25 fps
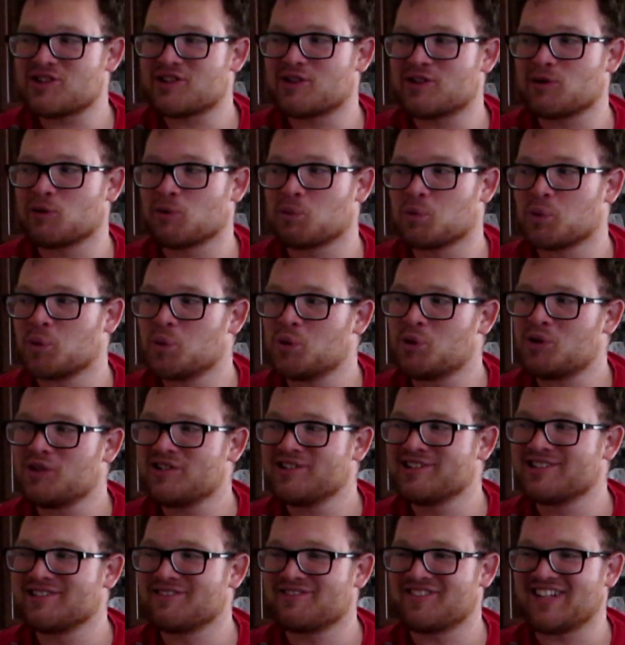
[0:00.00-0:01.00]
the
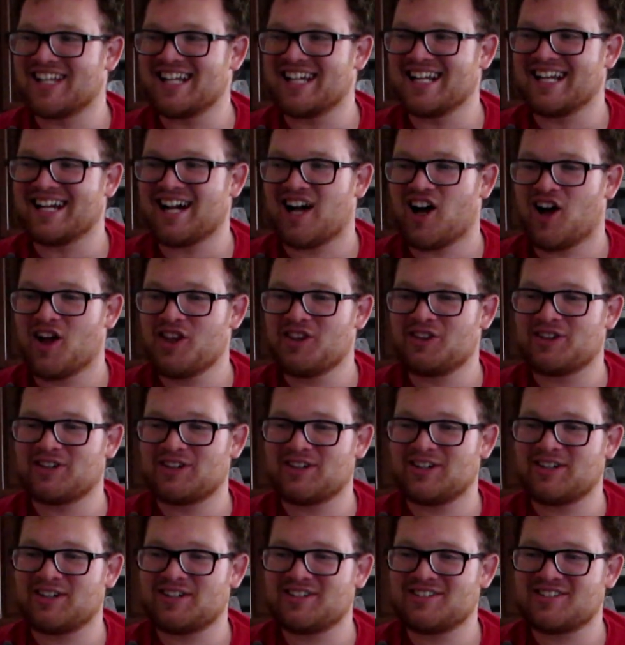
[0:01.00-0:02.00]
rules of like
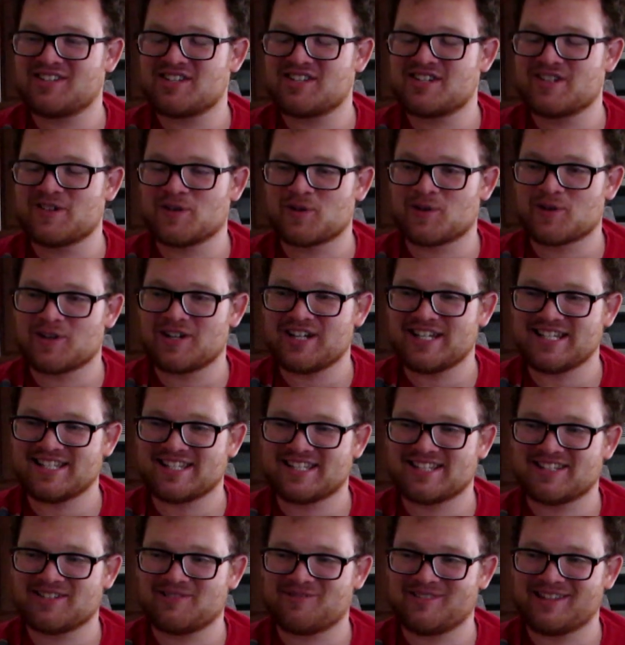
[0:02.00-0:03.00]
other
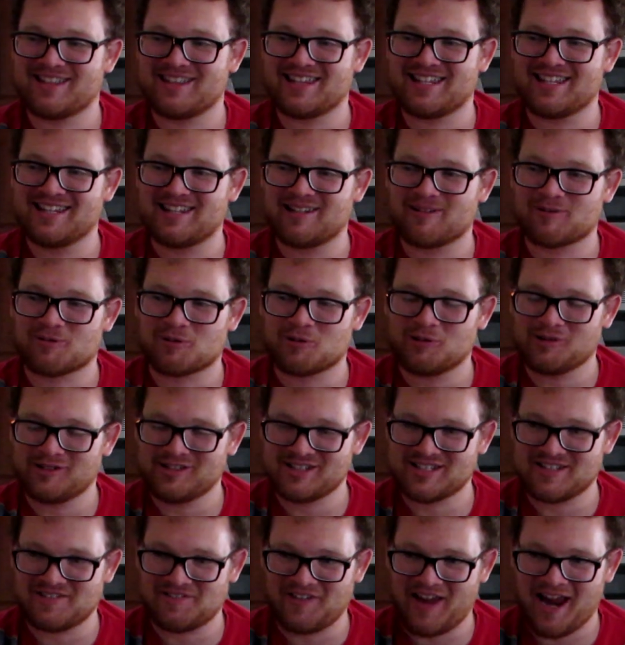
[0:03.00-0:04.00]
stories within the
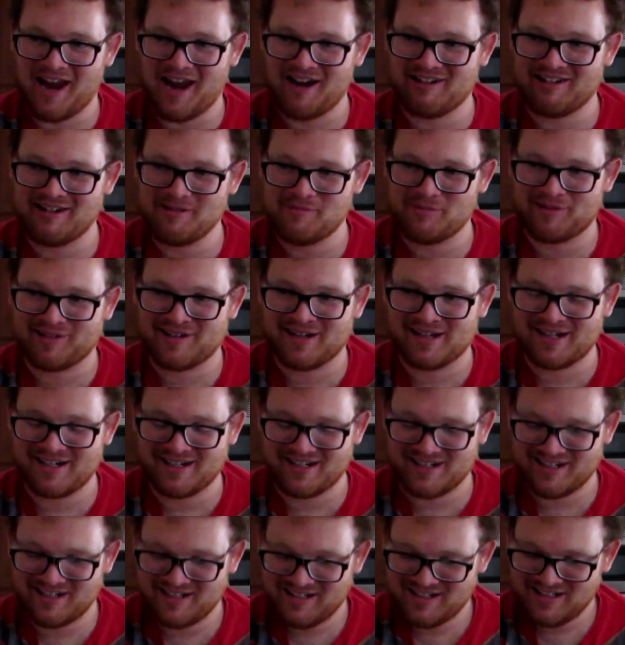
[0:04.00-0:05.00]
rules of Harry
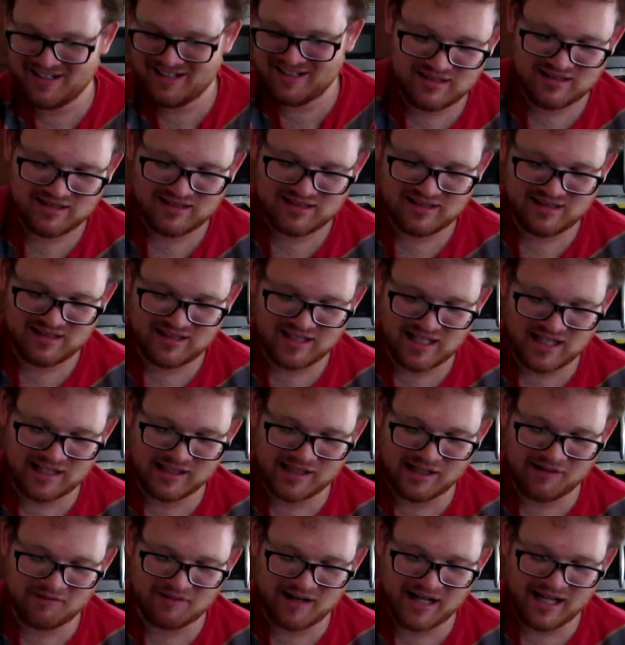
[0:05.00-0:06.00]
Potter, and
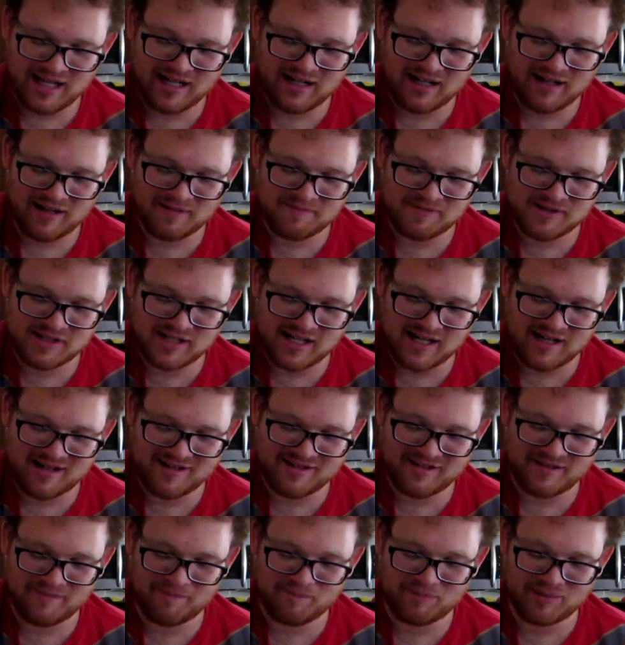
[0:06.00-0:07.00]
they ran
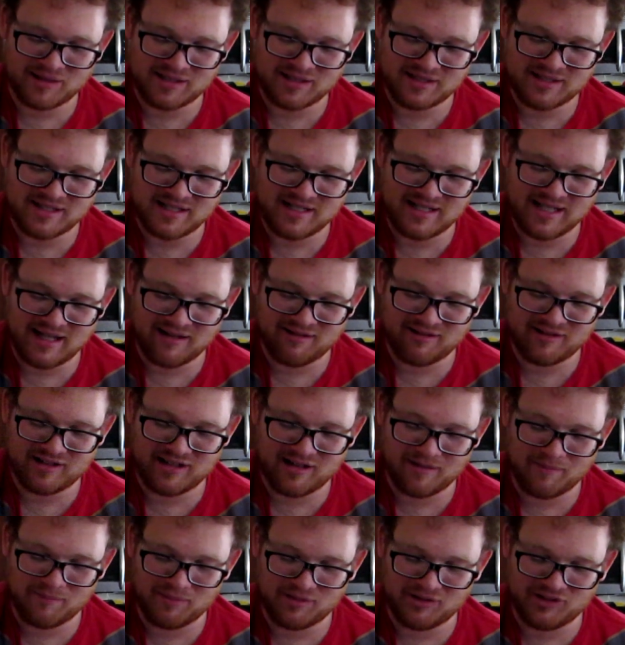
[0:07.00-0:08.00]
upstairs and busted down
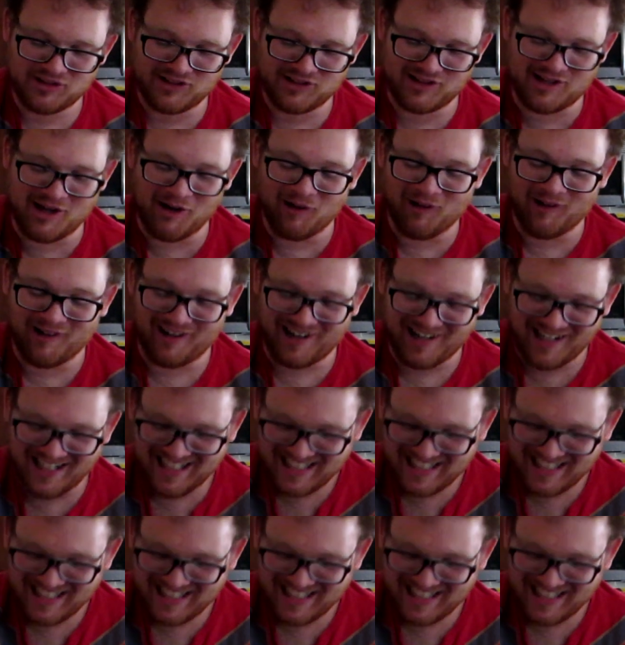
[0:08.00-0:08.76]
Dumbledore's door.